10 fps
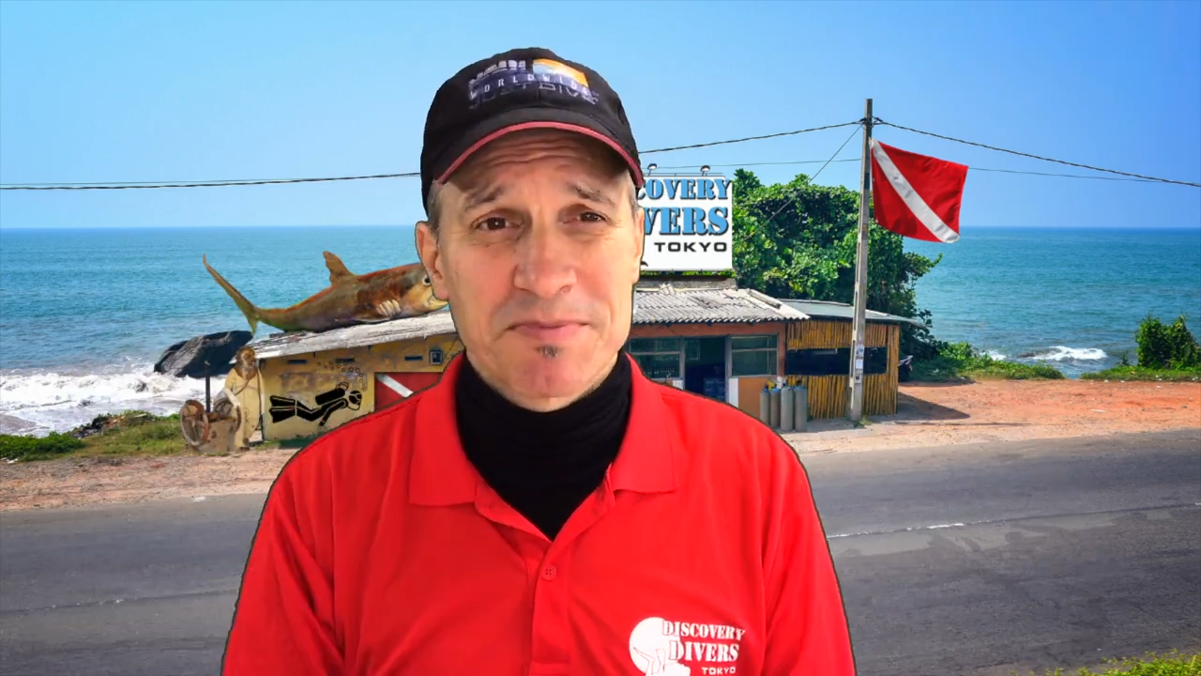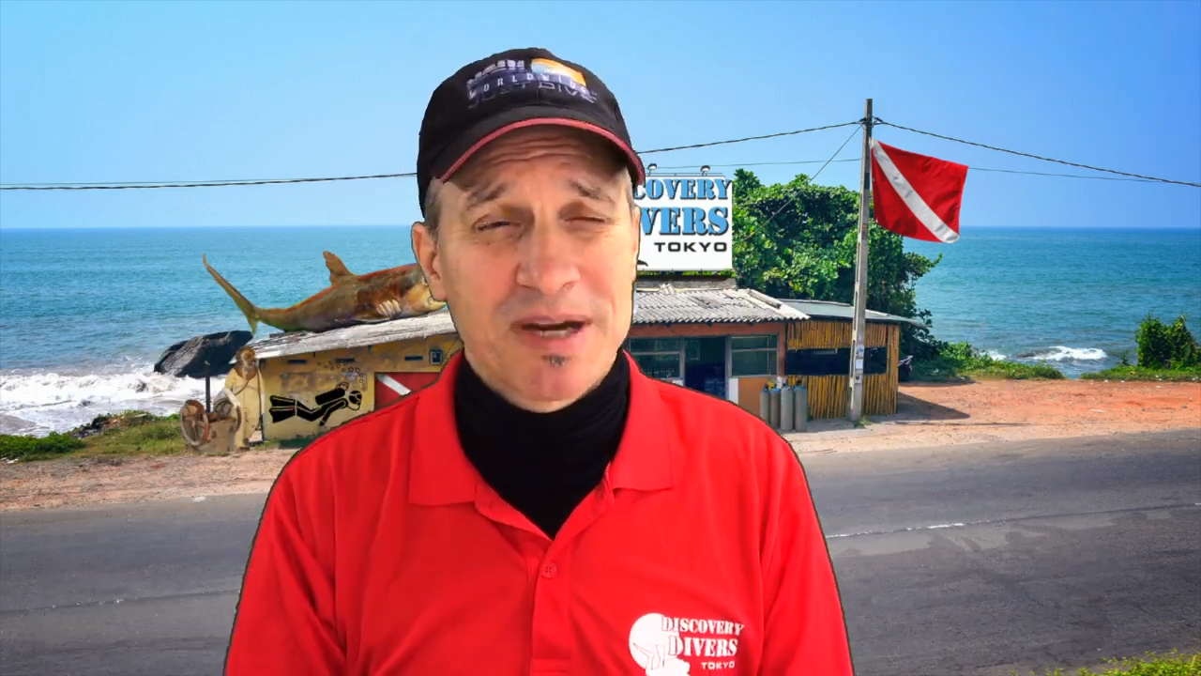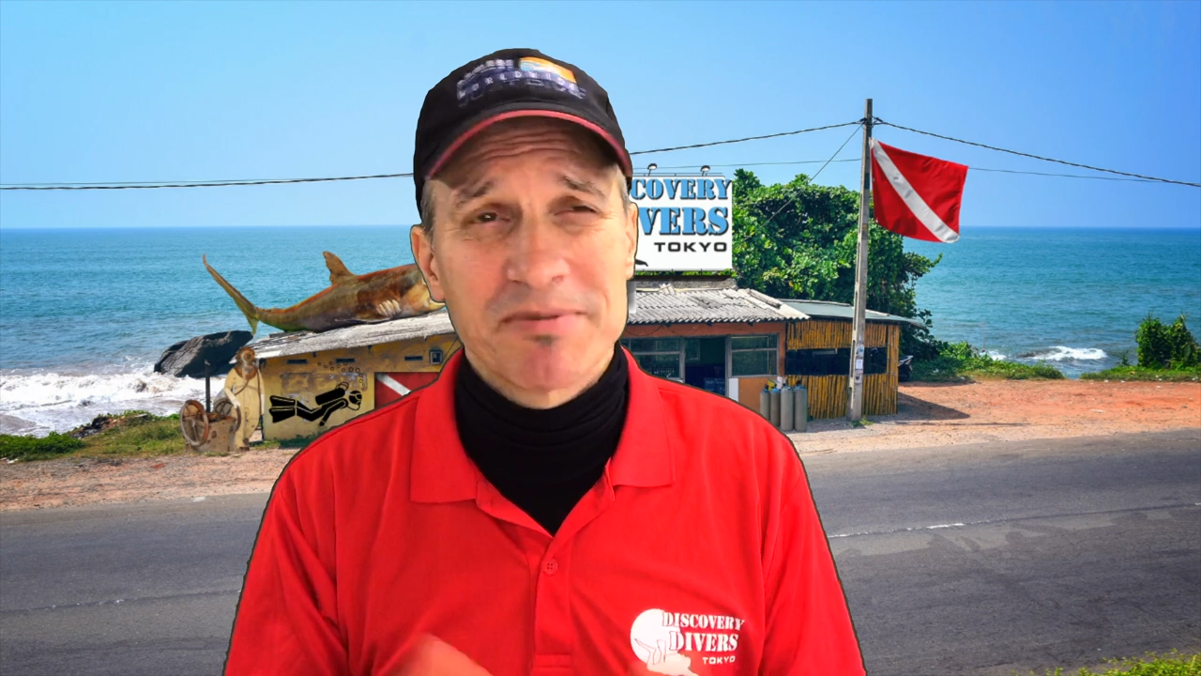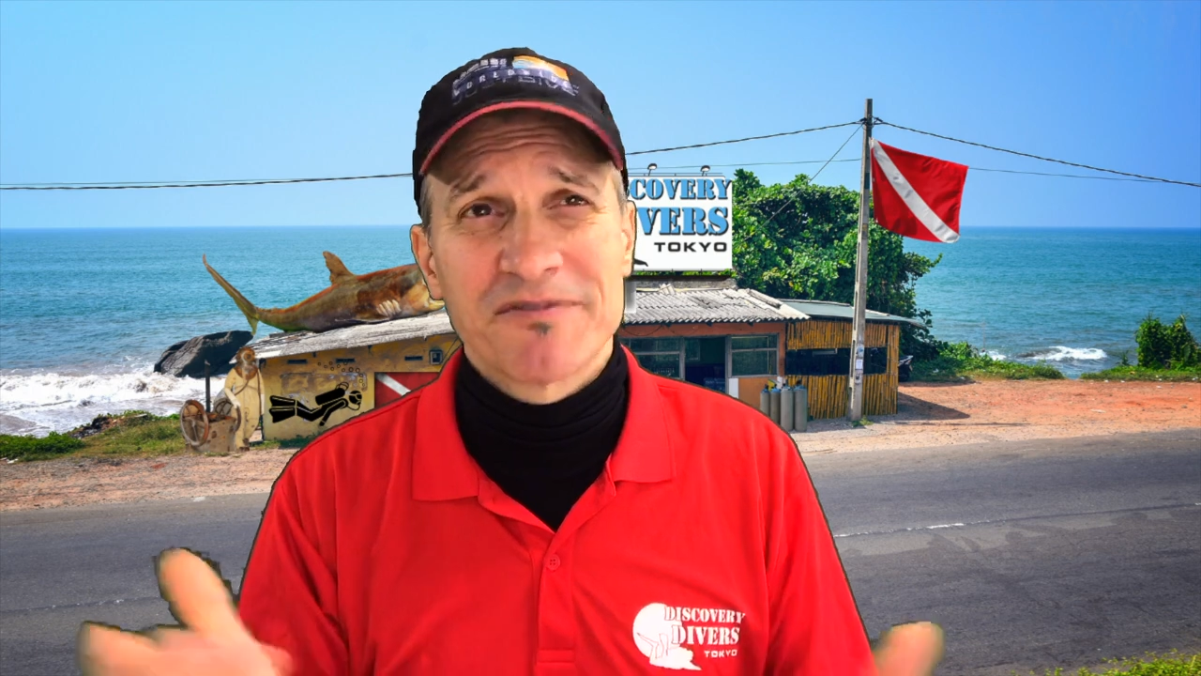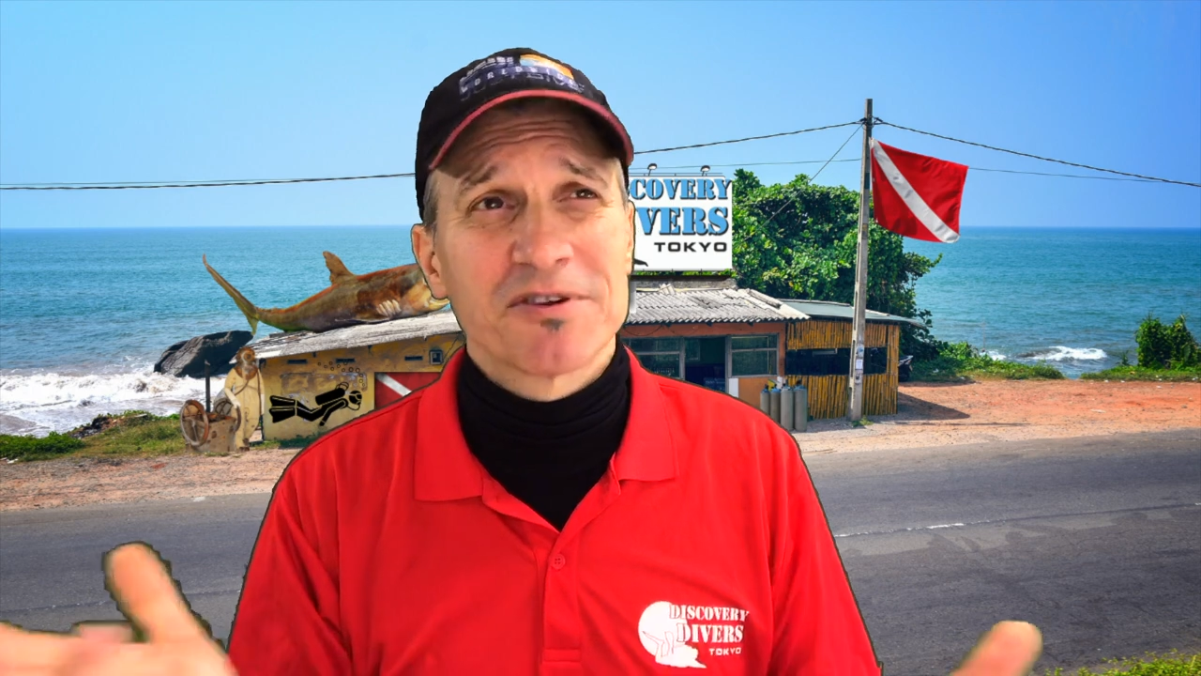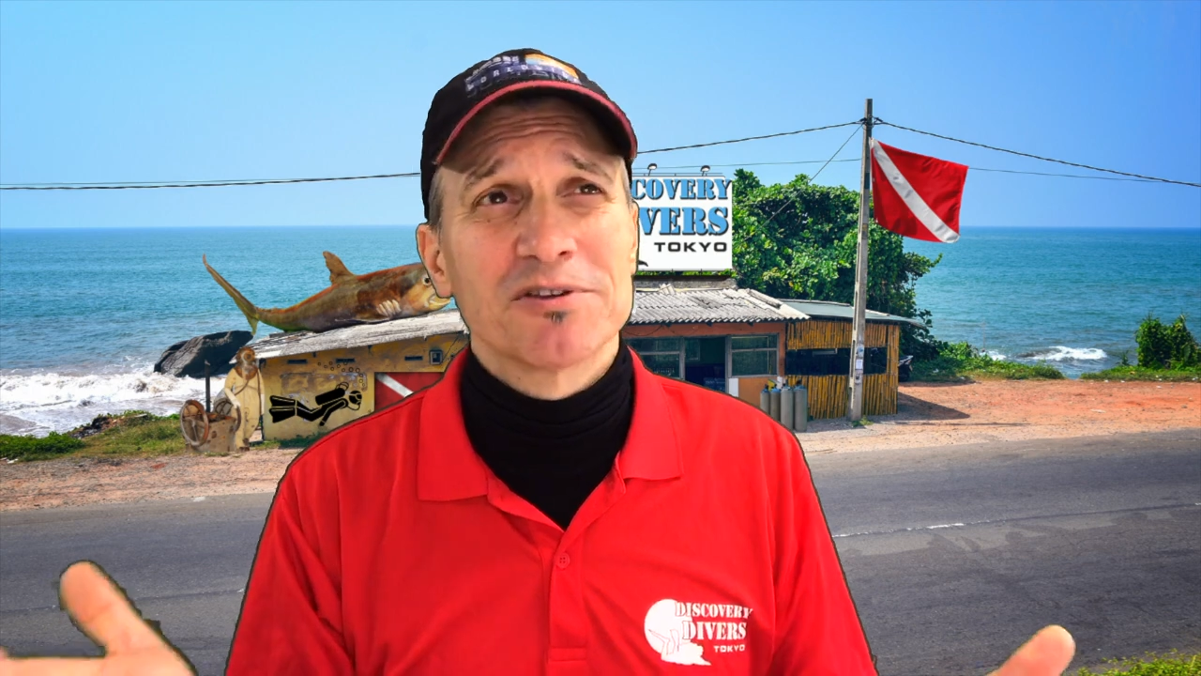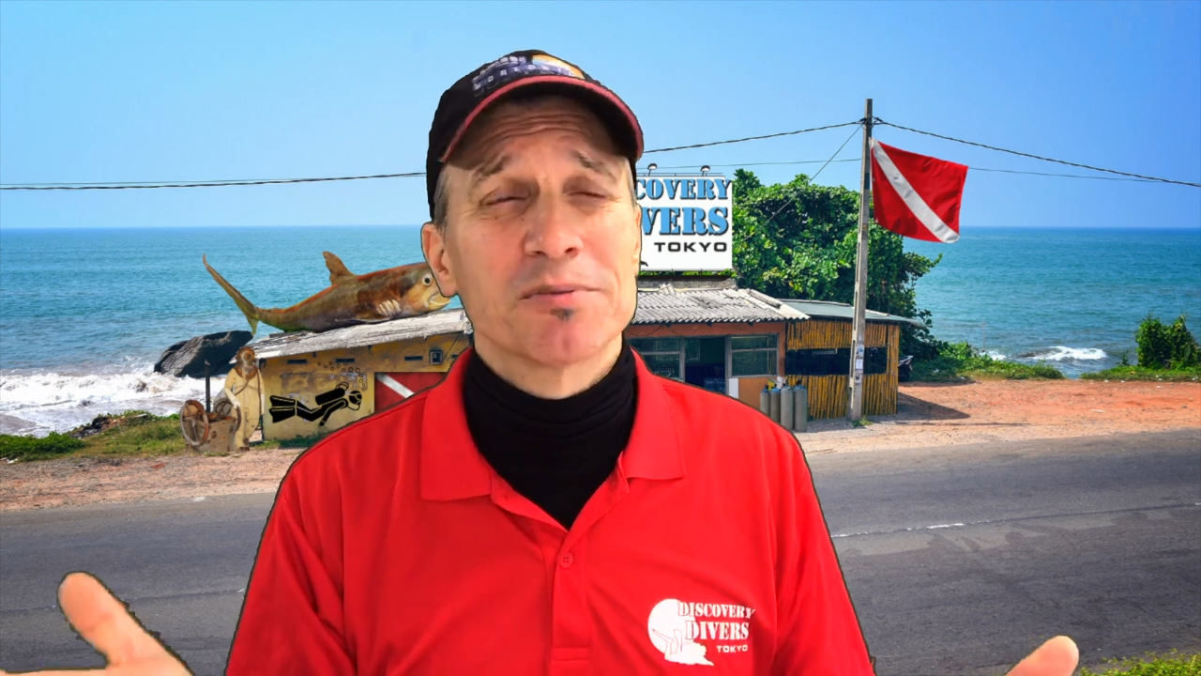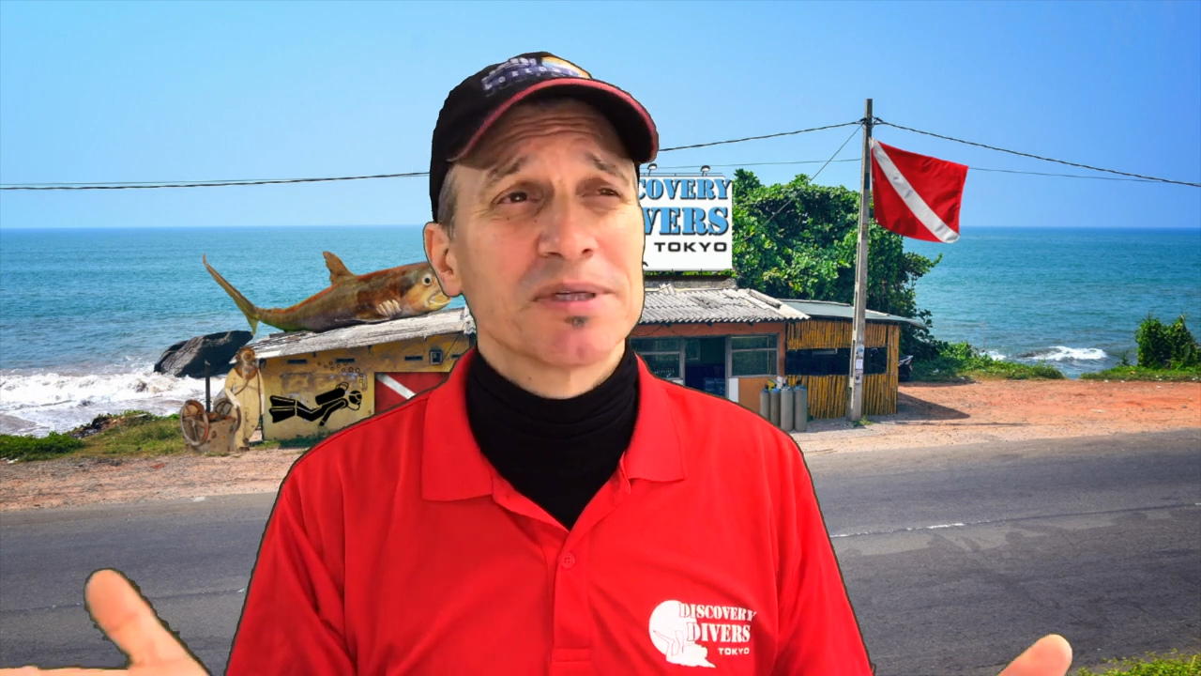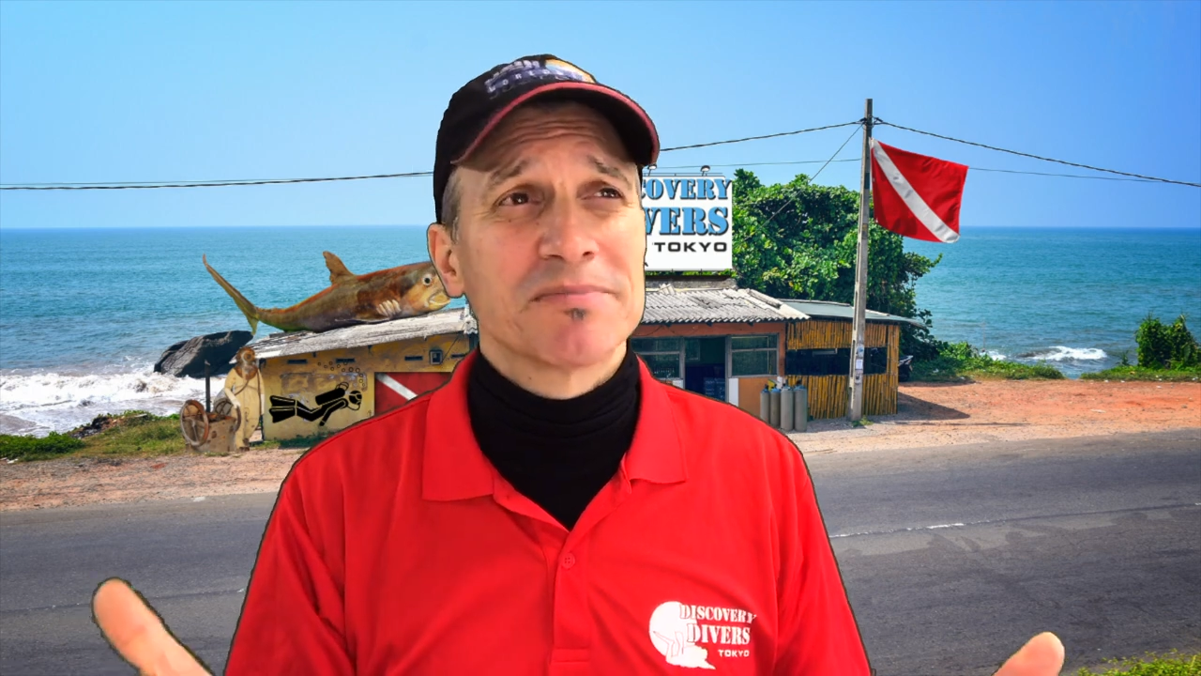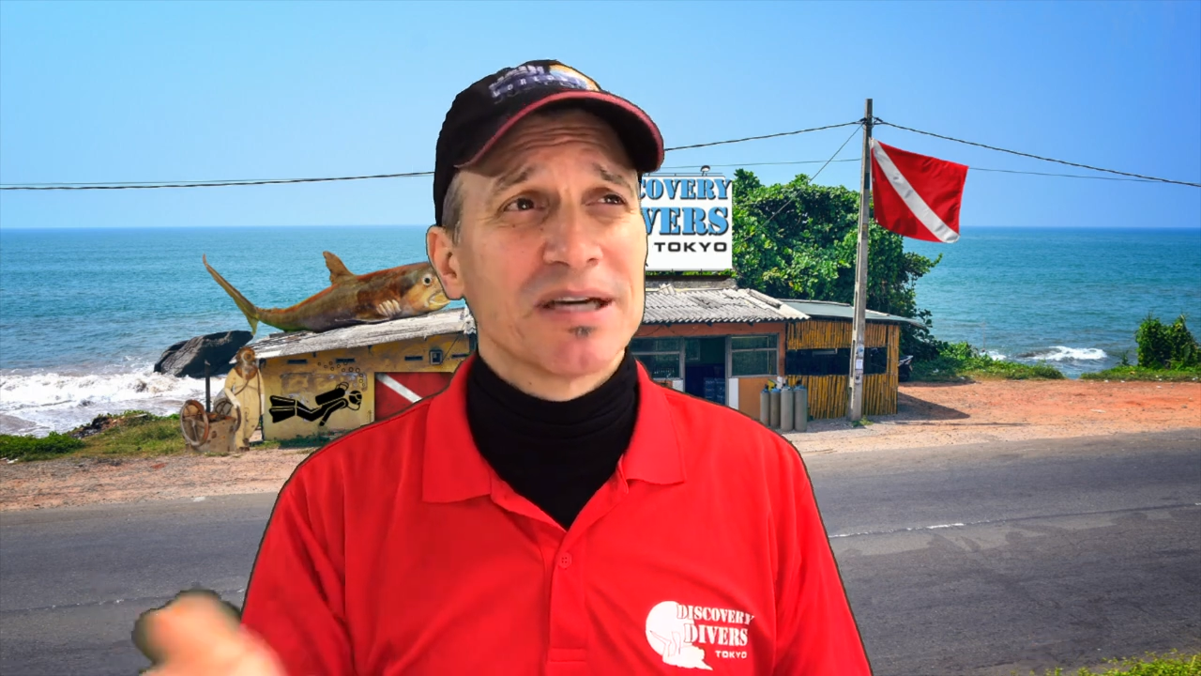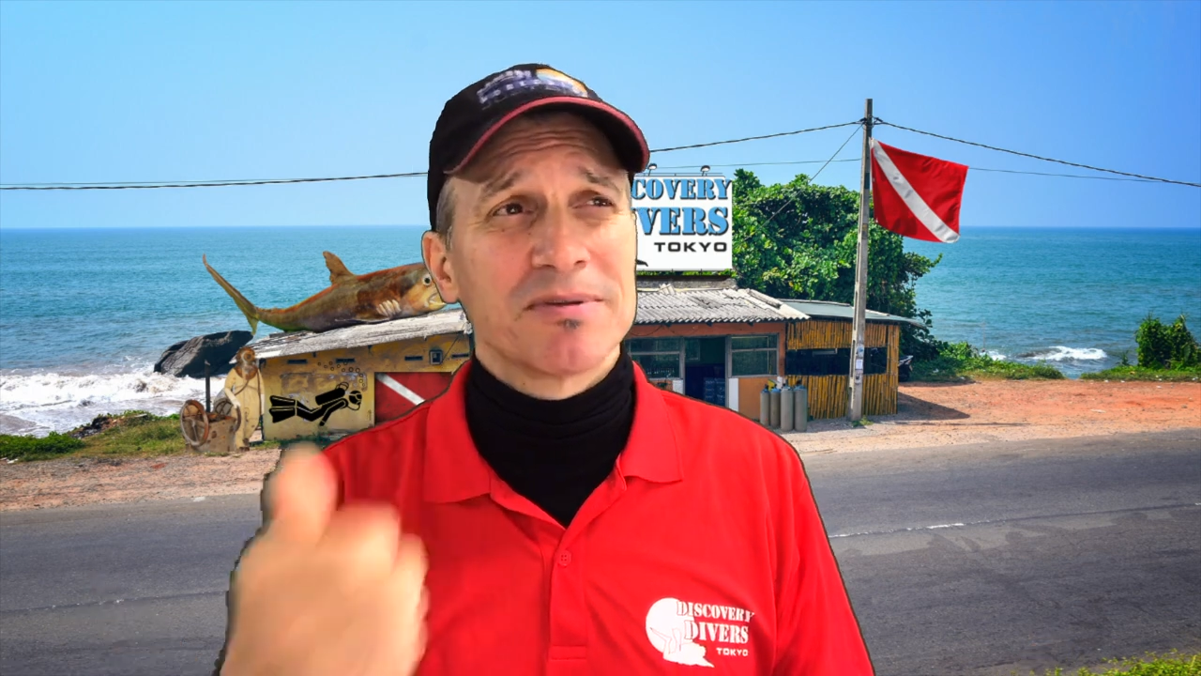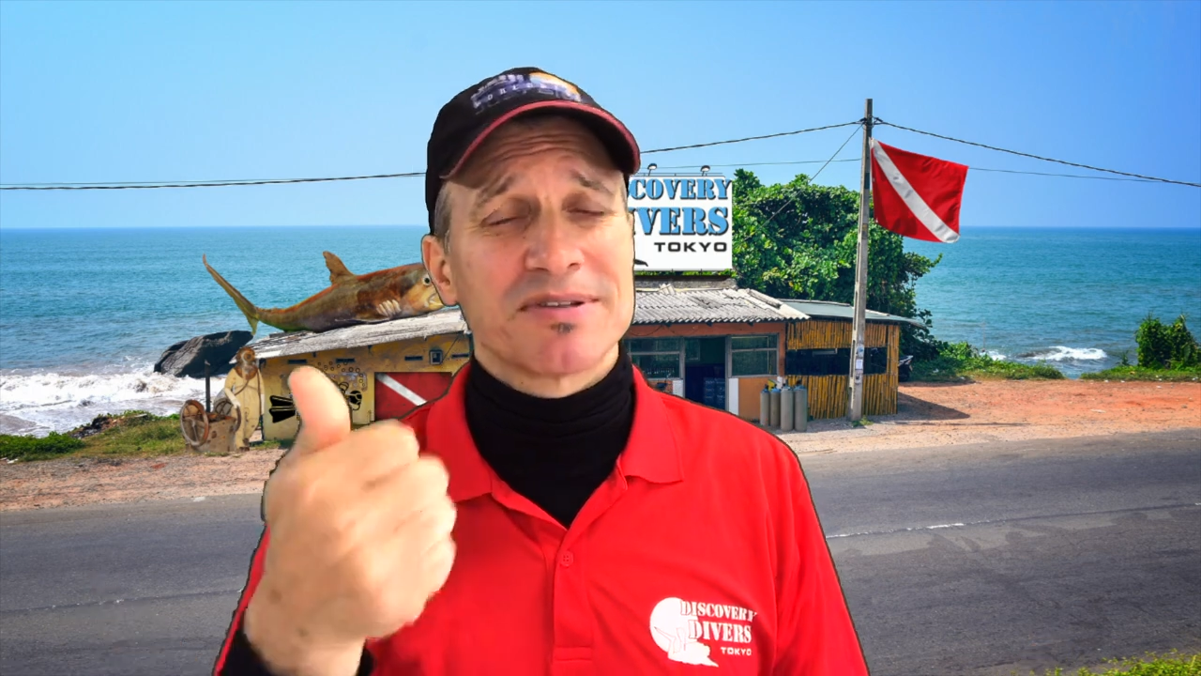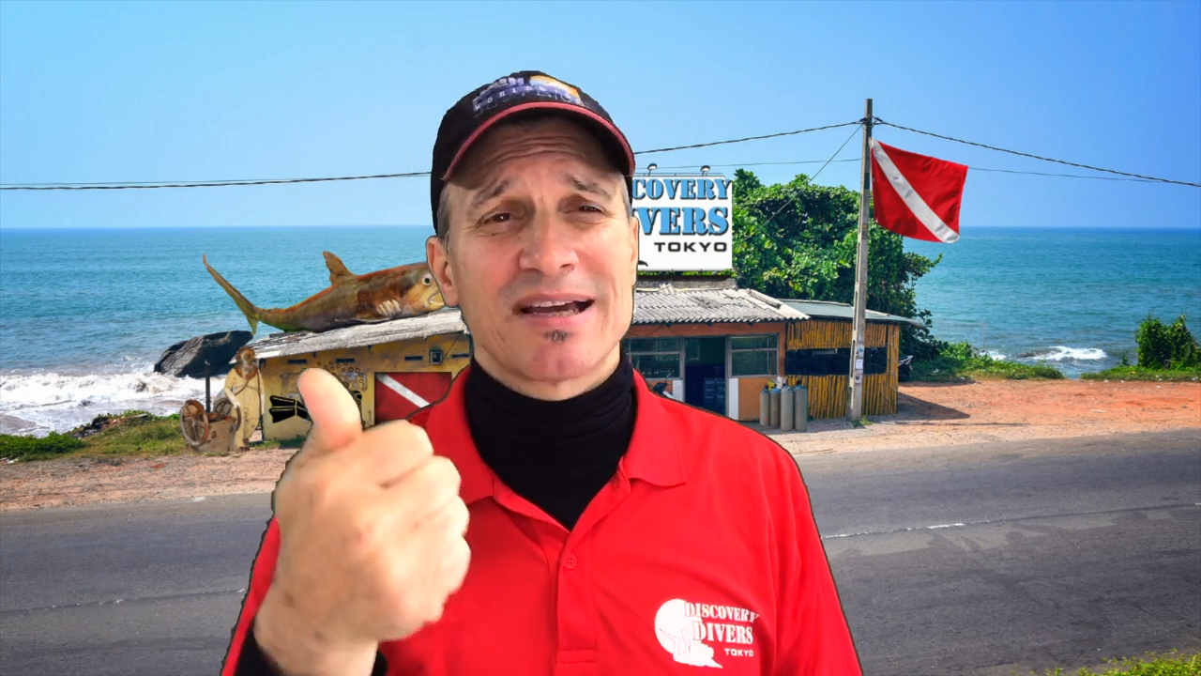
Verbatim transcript: Probably for aluminum doubles,